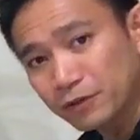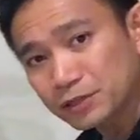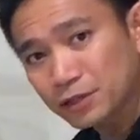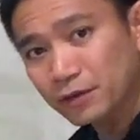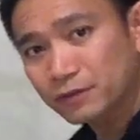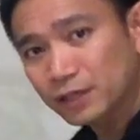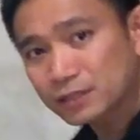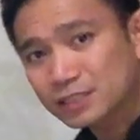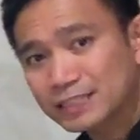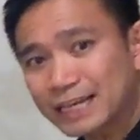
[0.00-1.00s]
feature of
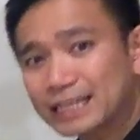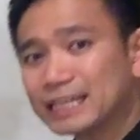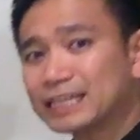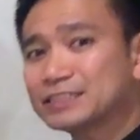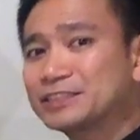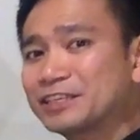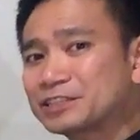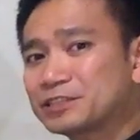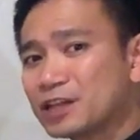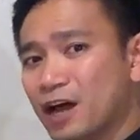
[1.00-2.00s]
this is that it
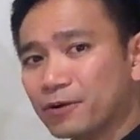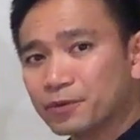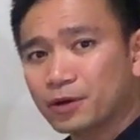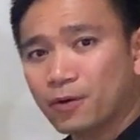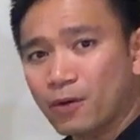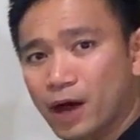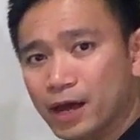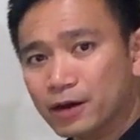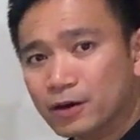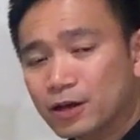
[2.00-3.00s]
does not
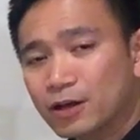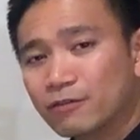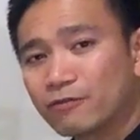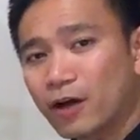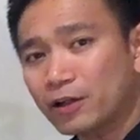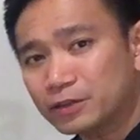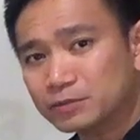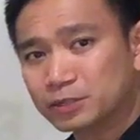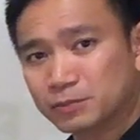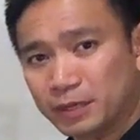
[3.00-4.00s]
require
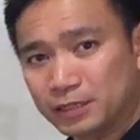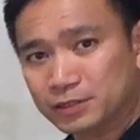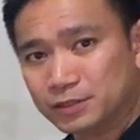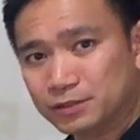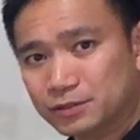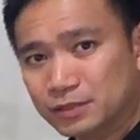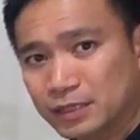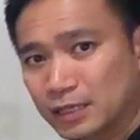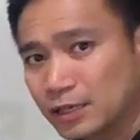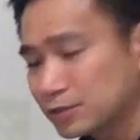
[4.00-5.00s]
volume spacers.
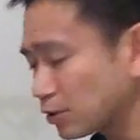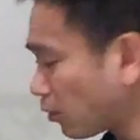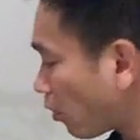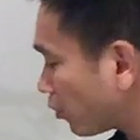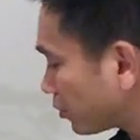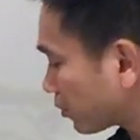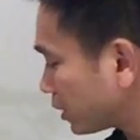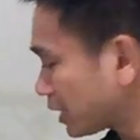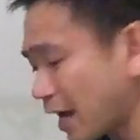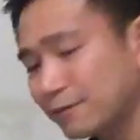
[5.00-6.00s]
So all you
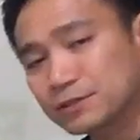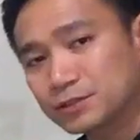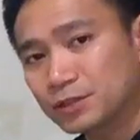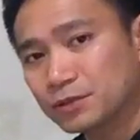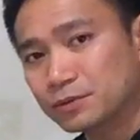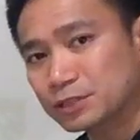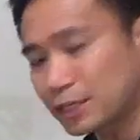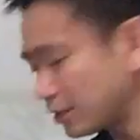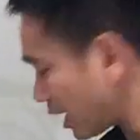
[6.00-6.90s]
really have to do is that